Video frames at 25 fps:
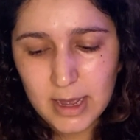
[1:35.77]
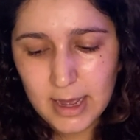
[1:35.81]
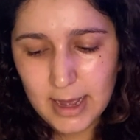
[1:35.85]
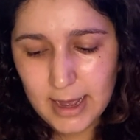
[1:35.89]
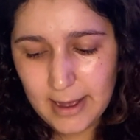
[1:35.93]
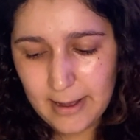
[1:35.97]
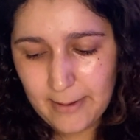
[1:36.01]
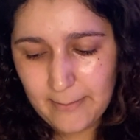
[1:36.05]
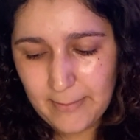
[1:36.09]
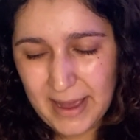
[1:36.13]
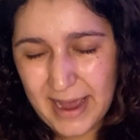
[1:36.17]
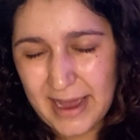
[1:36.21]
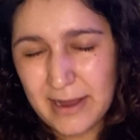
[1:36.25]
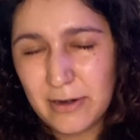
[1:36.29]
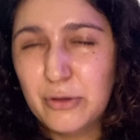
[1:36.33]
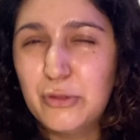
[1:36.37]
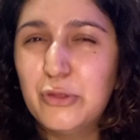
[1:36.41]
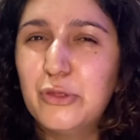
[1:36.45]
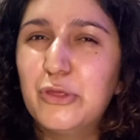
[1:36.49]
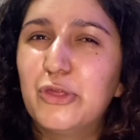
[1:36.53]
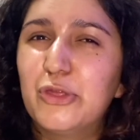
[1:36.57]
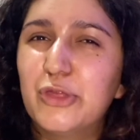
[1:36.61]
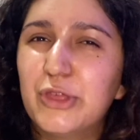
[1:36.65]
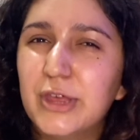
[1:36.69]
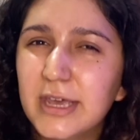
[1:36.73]
I
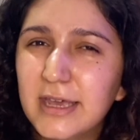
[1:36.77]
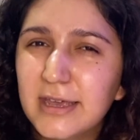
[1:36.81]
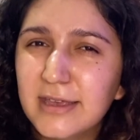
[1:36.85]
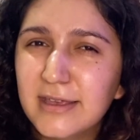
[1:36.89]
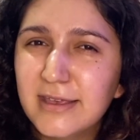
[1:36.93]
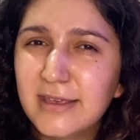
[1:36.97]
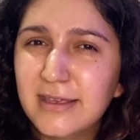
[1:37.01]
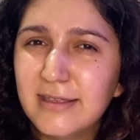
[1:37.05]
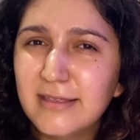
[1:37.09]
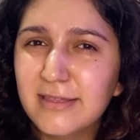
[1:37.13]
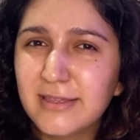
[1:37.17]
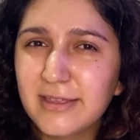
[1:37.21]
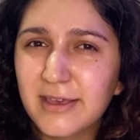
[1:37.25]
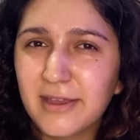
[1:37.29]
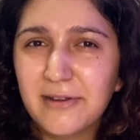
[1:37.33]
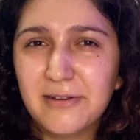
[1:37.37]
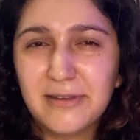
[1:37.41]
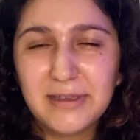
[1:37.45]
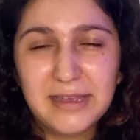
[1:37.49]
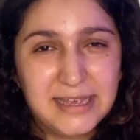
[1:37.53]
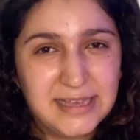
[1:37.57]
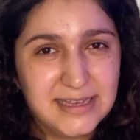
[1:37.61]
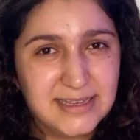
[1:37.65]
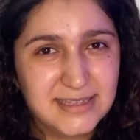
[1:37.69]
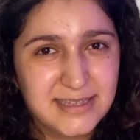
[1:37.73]
don't think there
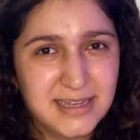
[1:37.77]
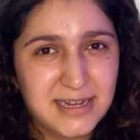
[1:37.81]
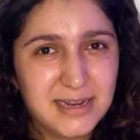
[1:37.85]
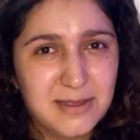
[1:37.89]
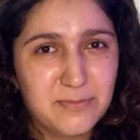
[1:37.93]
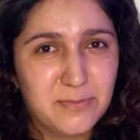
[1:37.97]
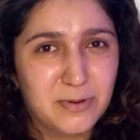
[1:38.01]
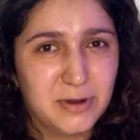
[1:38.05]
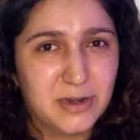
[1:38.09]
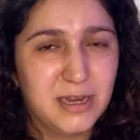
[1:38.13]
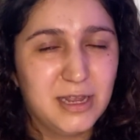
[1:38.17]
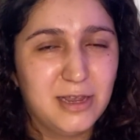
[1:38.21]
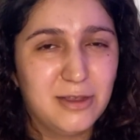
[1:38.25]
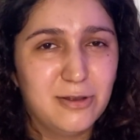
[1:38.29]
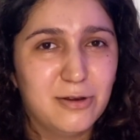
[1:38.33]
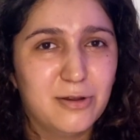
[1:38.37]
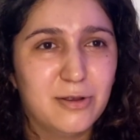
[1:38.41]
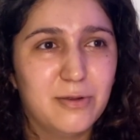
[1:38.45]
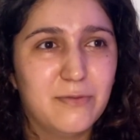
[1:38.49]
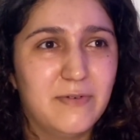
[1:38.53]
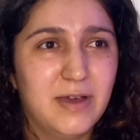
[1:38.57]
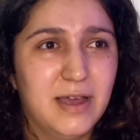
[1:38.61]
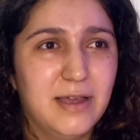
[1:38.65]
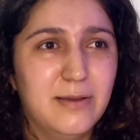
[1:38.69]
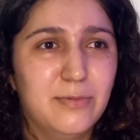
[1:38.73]
is any
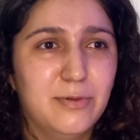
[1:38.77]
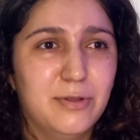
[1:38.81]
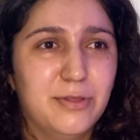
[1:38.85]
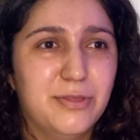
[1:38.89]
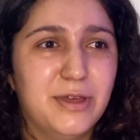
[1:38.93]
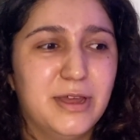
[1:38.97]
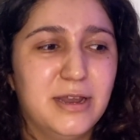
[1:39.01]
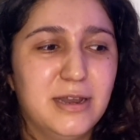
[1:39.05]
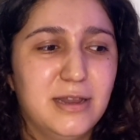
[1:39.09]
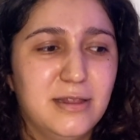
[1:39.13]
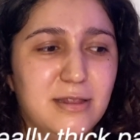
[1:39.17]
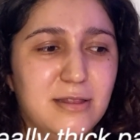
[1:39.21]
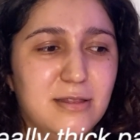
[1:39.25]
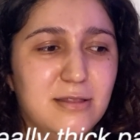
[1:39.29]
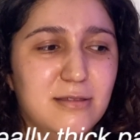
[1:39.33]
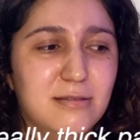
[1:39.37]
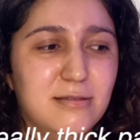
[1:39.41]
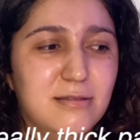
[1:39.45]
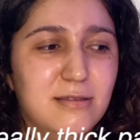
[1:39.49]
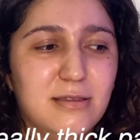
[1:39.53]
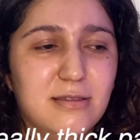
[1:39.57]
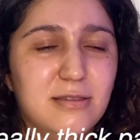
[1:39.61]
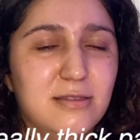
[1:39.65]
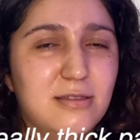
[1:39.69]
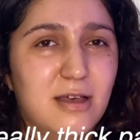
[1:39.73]
particular Bible that
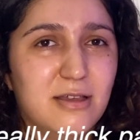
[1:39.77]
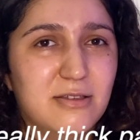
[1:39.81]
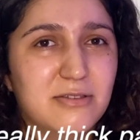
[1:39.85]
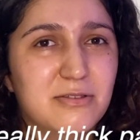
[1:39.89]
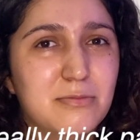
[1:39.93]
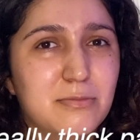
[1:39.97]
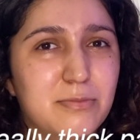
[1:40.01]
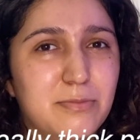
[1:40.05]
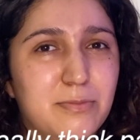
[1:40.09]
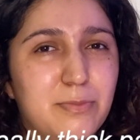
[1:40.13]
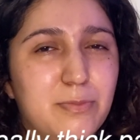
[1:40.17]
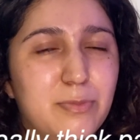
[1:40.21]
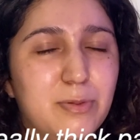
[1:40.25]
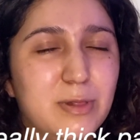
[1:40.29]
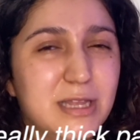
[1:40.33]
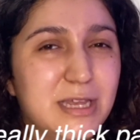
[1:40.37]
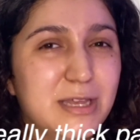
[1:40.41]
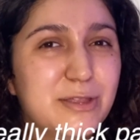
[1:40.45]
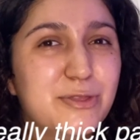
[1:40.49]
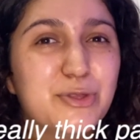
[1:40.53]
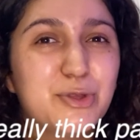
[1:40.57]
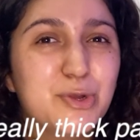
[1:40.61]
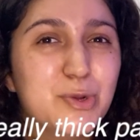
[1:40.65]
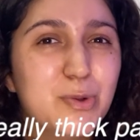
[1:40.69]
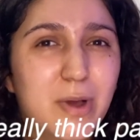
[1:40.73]
it doesn't bleed
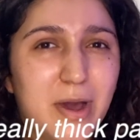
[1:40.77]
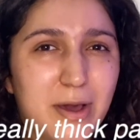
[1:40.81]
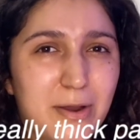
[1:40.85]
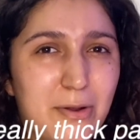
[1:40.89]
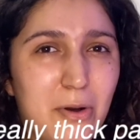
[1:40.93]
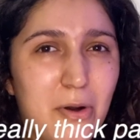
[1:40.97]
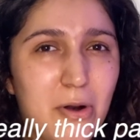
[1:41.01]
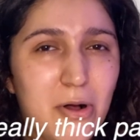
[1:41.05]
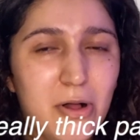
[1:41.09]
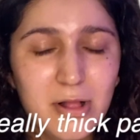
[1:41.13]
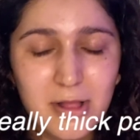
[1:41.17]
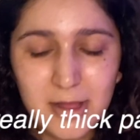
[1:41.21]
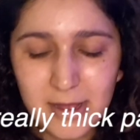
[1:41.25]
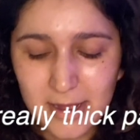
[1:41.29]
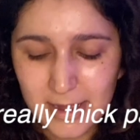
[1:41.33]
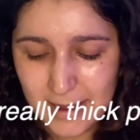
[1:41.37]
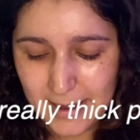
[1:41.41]
through at all.